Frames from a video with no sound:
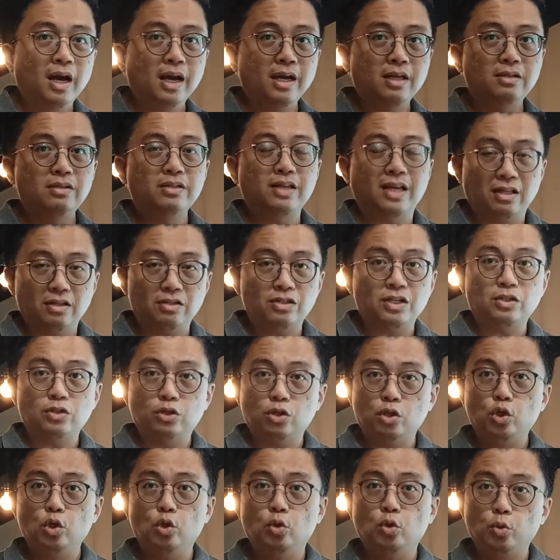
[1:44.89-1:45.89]
And set
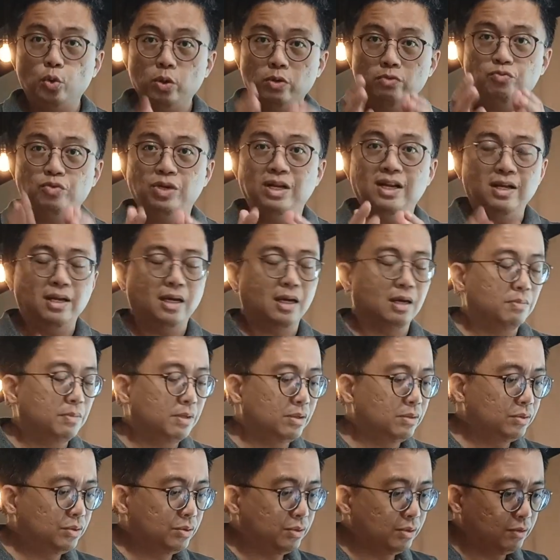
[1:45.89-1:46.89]
such a goal will really
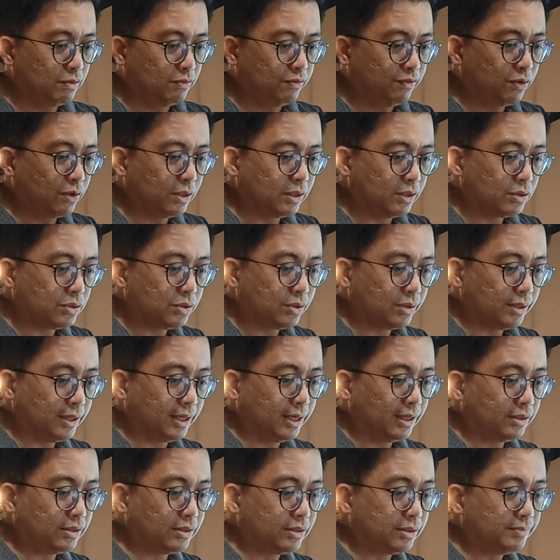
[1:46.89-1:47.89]
help you to focus on
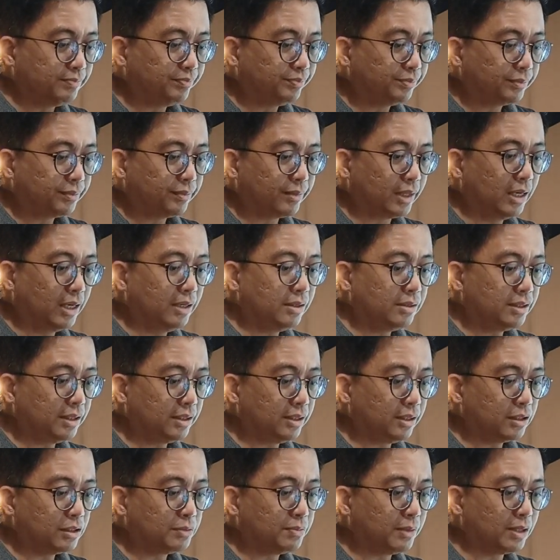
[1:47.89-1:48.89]
that. Yeah,
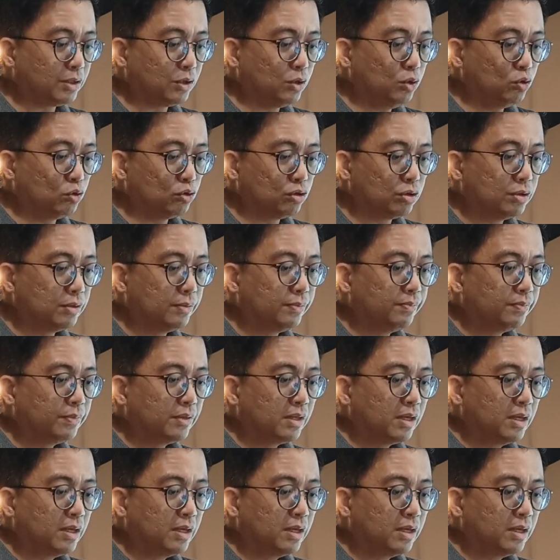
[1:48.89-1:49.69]
setting smart goals.